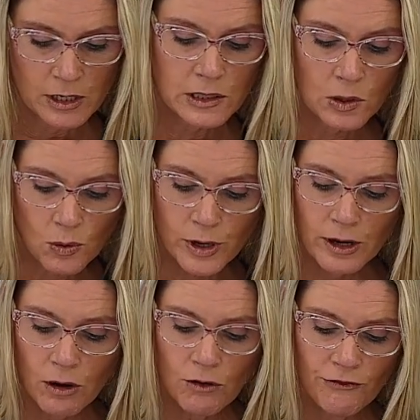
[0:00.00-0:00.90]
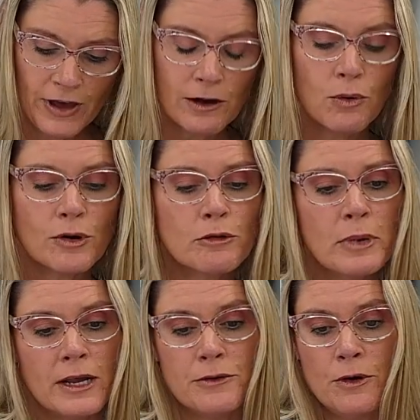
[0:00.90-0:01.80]
Lori Holt Fat Quarter
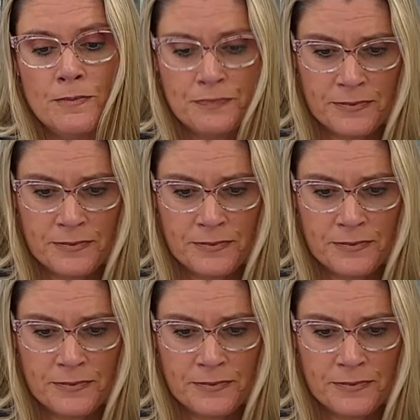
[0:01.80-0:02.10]
bundle.